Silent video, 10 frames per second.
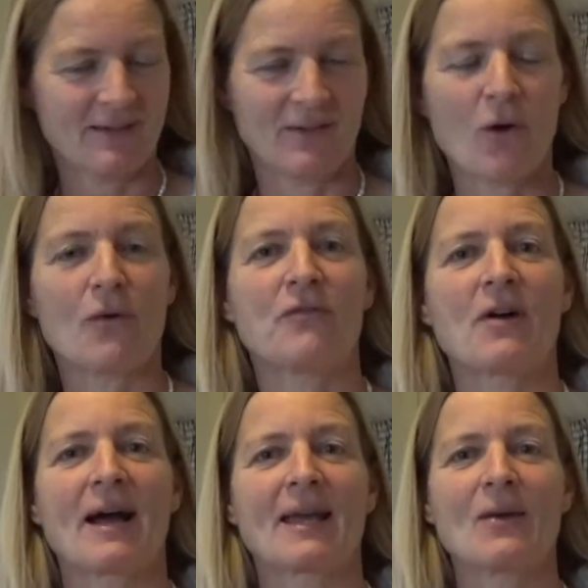
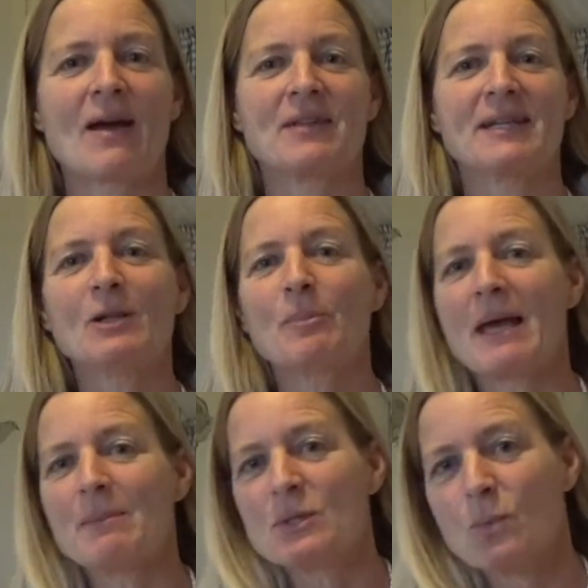horrifying. You have the little
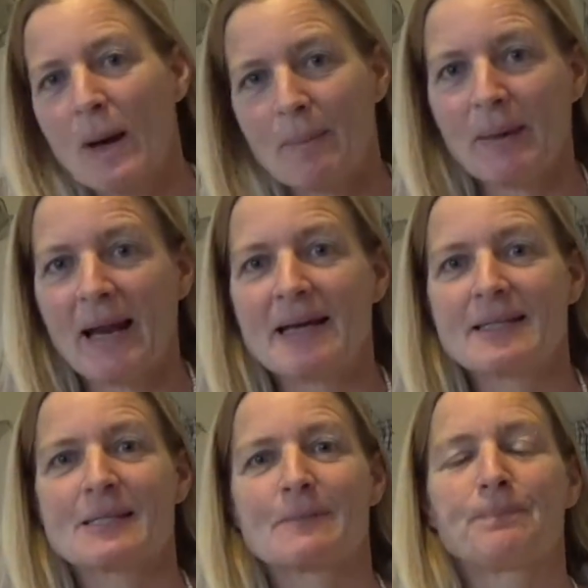babies one
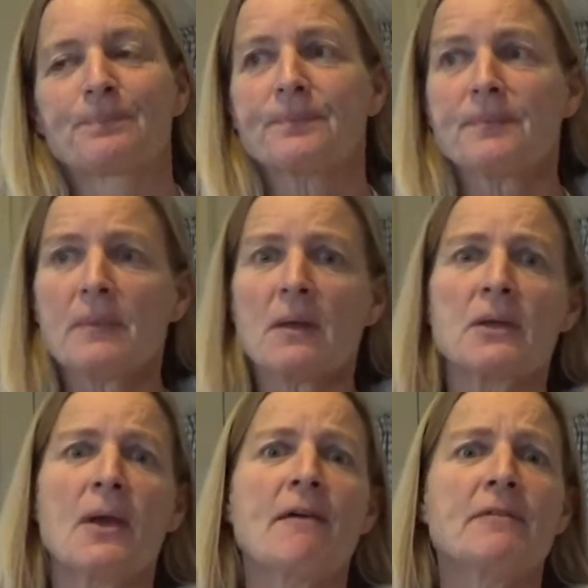place,
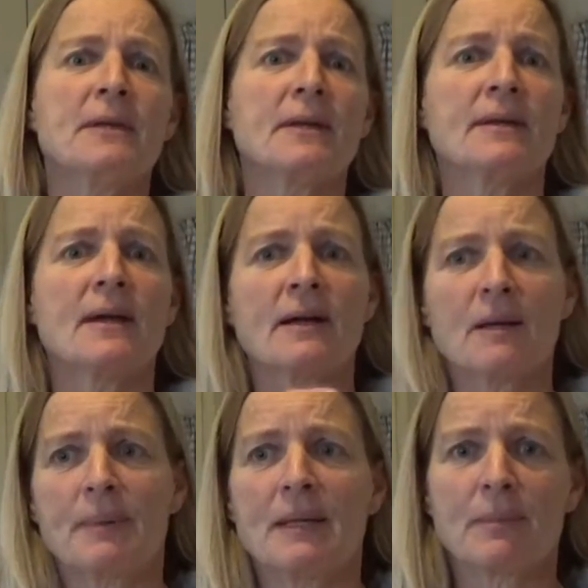you have the younger
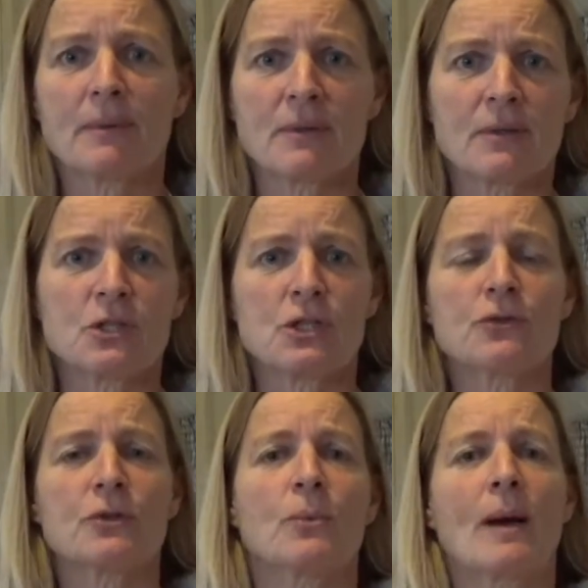people,
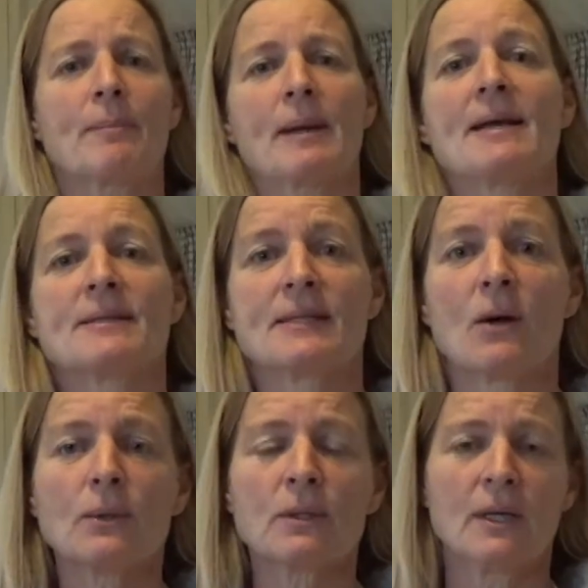children one place, the
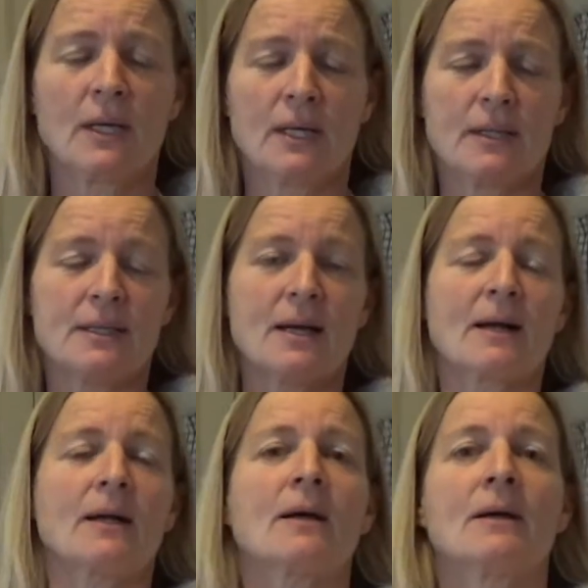
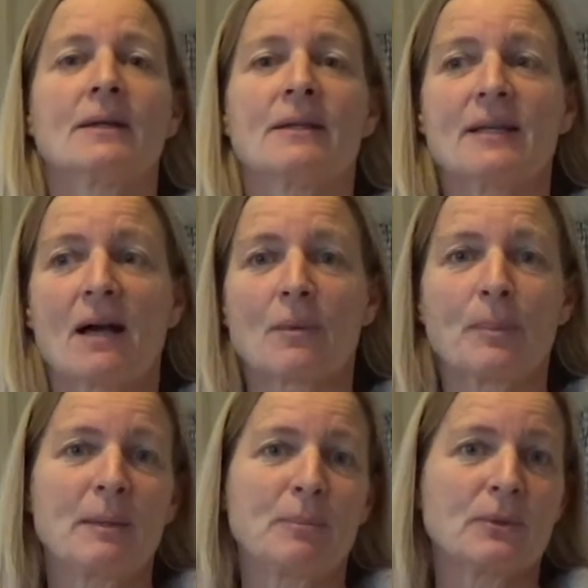young
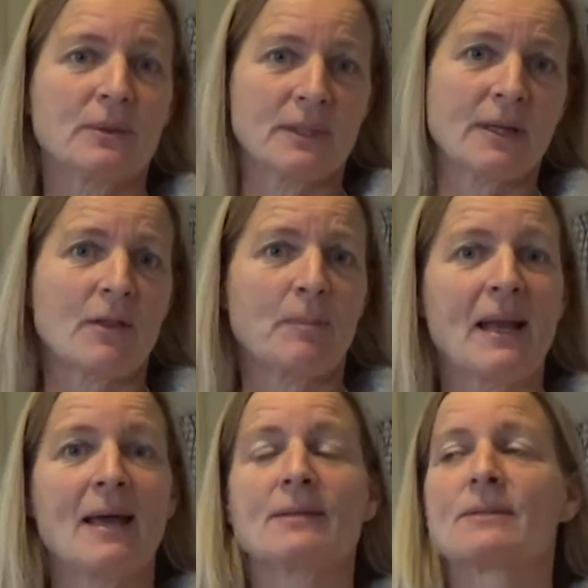people in another
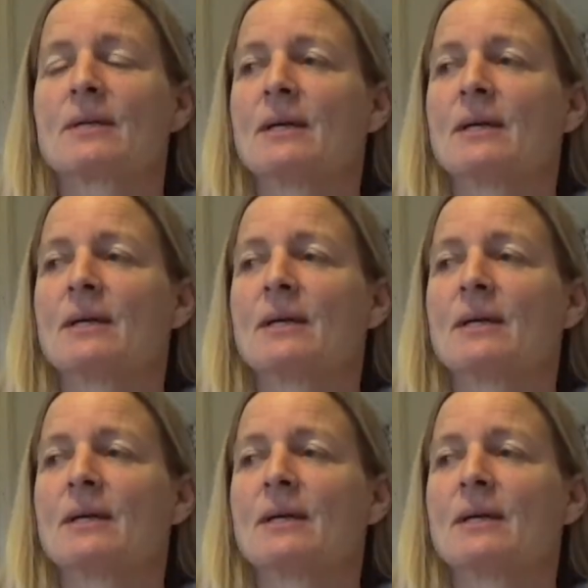place,